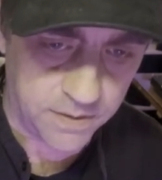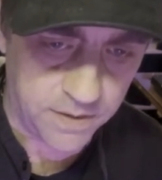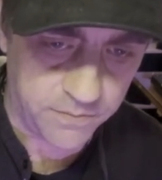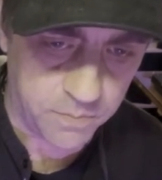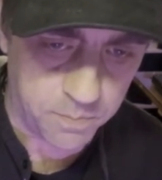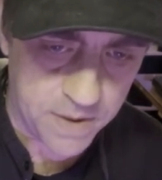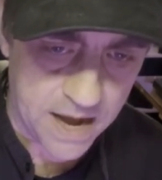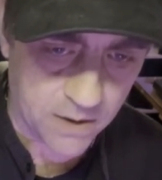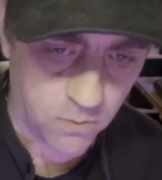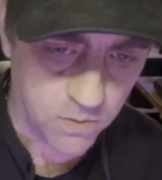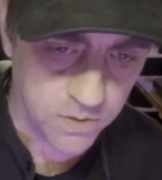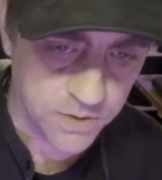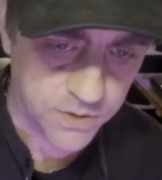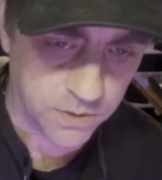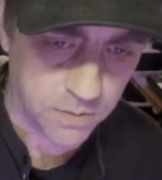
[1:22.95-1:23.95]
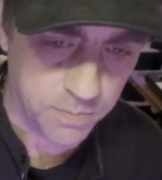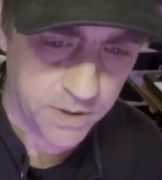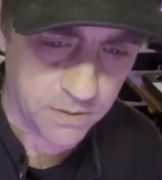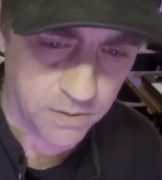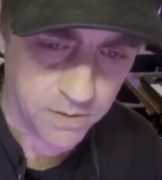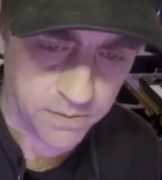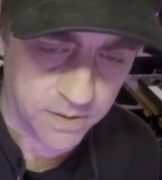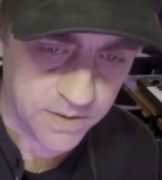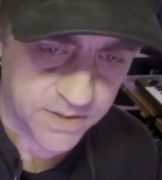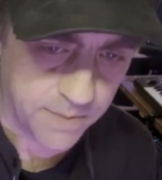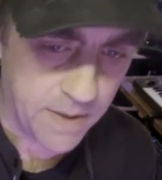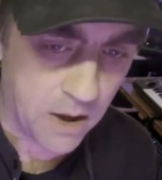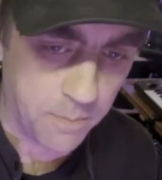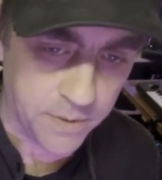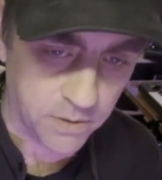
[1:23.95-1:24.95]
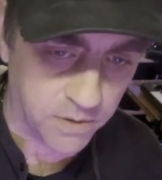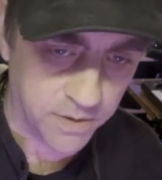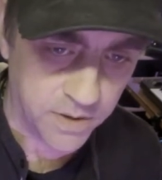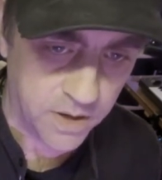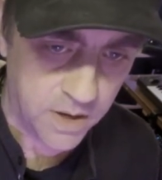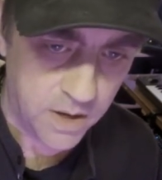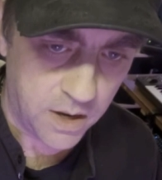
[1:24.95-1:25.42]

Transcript: even backwards or mirrored, somehow mirrored,